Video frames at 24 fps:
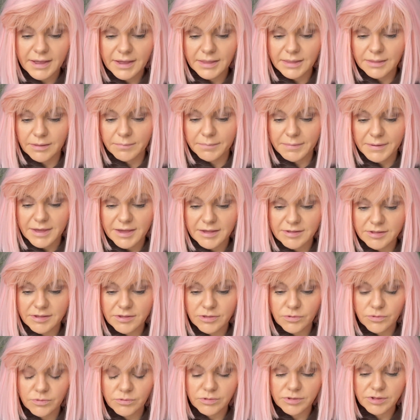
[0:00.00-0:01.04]
it a little bit easier
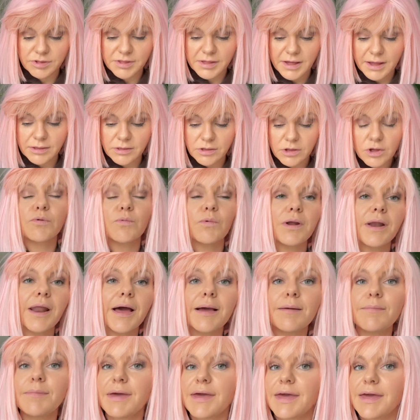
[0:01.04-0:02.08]
to understand. When
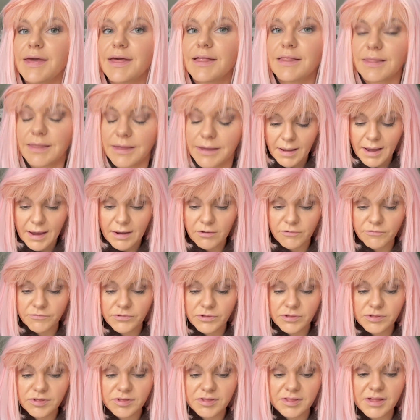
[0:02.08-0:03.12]
I'm healing, I
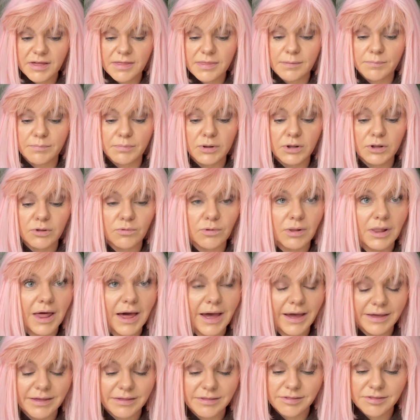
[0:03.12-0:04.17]
often see the blue
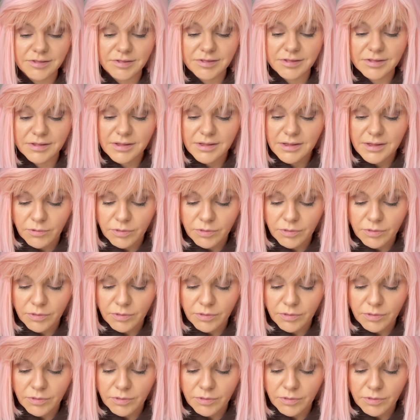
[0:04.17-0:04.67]
lights.